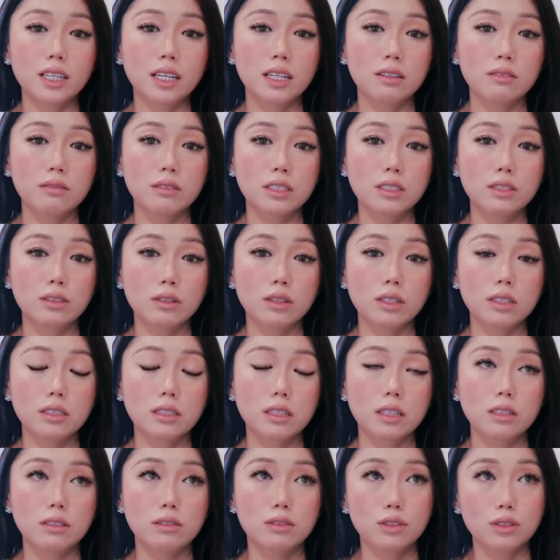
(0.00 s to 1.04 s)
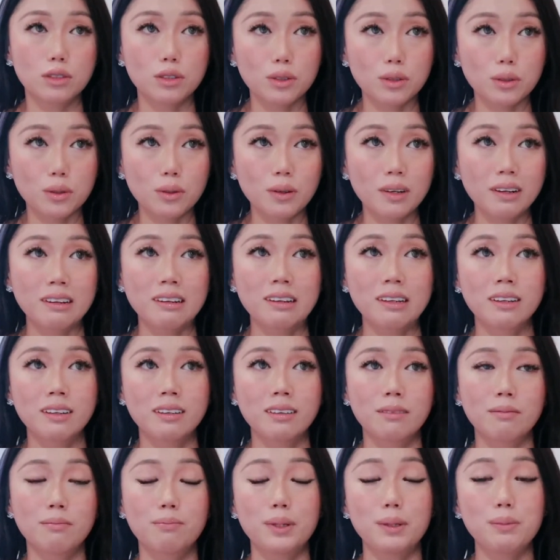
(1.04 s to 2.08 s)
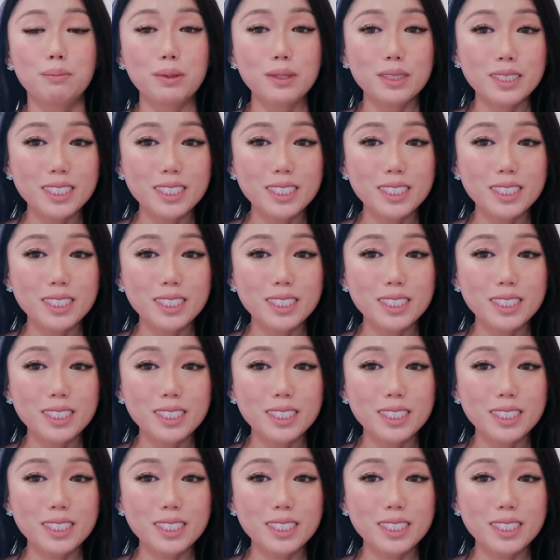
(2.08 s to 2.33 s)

kind of resort to pimple